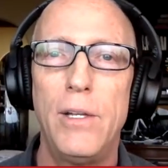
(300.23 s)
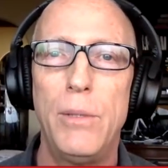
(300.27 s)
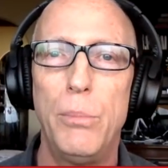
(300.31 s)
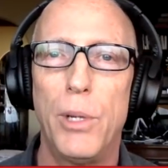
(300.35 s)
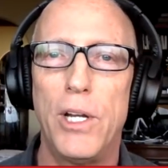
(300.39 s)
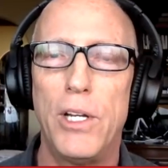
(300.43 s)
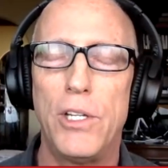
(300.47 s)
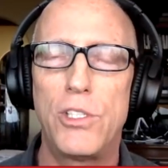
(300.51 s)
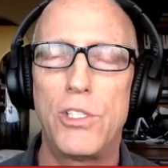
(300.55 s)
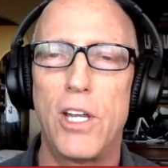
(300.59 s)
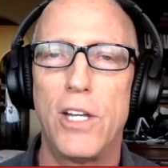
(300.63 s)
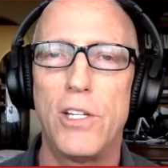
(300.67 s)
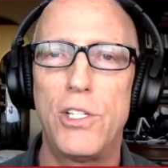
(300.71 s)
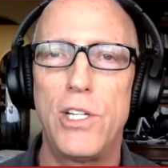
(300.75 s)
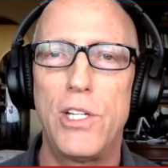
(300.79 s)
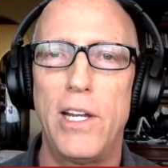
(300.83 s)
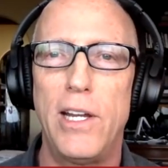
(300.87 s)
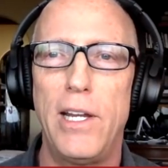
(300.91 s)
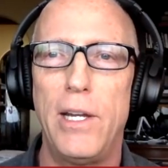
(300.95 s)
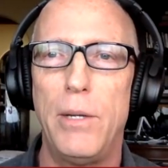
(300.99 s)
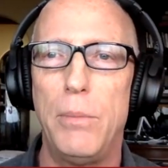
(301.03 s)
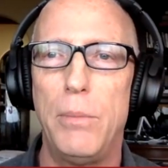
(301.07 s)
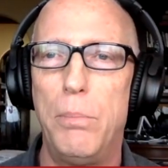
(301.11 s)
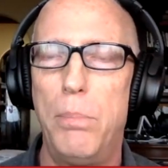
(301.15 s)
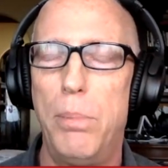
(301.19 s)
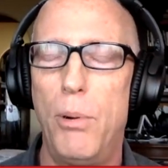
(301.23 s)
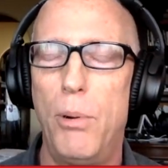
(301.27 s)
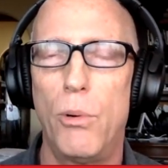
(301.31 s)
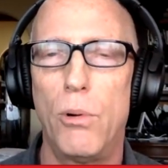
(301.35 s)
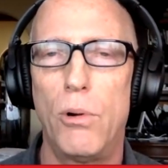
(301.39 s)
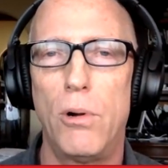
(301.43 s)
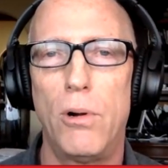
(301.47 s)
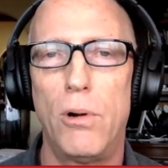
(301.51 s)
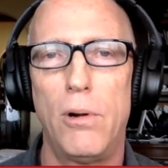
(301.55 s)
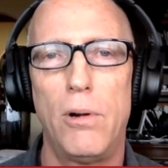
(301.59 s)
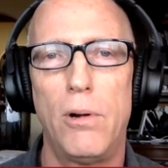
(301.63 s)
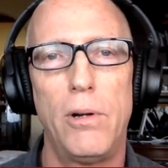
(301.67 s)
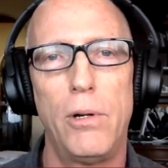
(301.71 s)
but it's such a
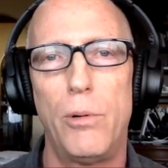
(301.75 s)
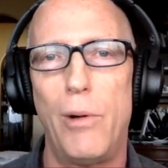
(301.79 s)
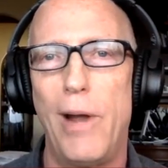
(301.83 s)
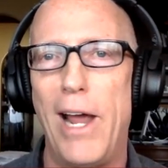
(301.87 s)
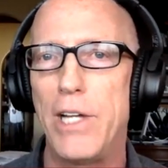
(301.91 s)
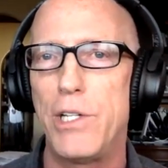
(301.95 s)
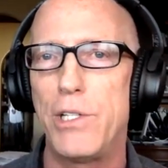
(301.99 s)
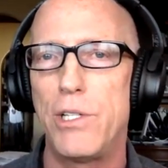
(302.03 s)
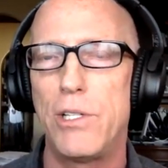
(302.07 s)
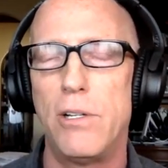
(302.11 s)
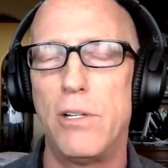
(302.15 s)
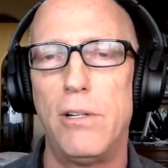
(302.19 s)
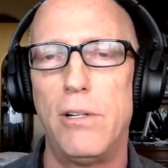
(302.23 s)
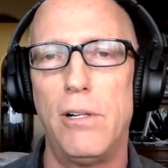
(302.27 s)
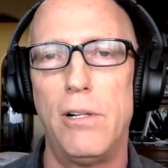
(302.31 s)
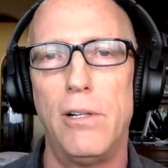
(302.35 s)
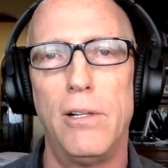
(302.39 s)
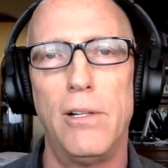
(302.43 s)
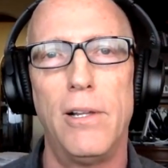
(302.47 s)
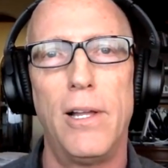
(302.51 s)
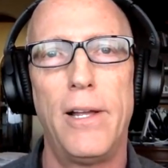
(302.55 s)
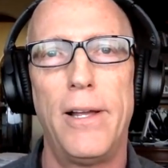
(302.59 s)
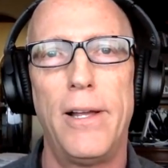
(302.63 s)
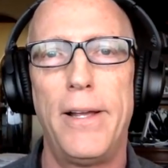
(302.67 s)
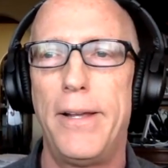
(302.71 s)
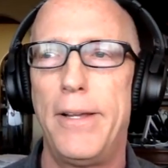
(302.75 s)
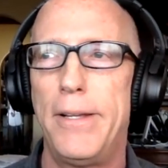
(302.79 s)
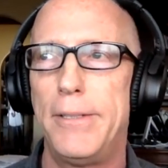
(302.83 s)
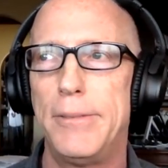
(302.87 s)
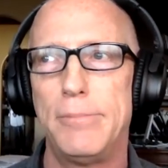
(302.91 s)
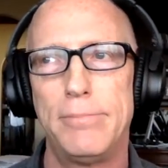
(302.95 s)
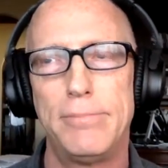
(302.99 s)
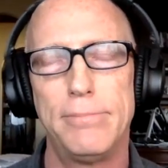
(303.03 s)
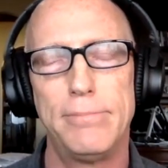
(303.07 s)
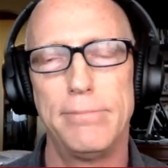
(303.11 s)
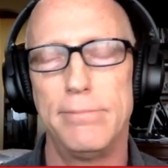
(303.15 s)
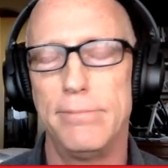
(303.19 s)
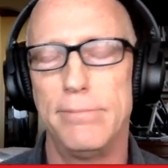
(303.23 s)
poor, irrational,
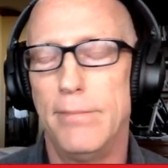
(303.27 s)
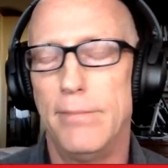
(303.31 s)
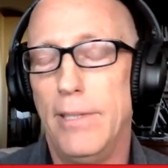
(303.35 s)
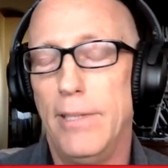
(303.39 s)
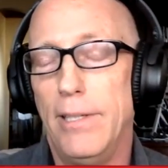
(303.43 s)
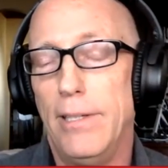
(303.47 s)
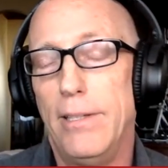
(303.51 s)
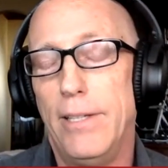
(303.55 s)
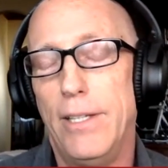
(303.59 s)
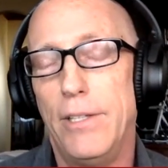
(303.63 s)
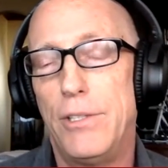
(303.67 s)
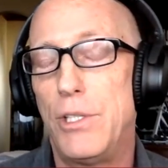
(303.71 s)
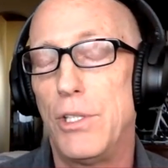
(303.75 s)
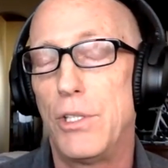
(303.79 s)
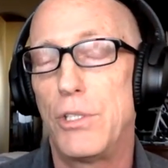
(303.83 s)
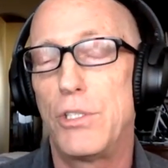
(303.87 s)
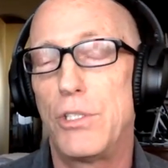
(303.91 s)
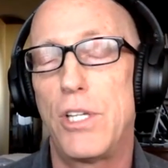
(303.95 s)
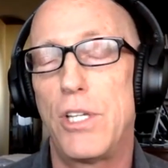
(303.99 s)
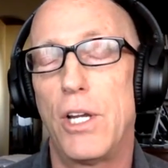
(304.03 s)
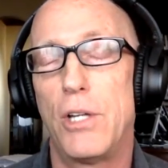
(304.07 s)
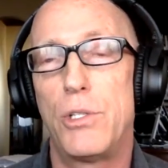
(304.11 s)
it's just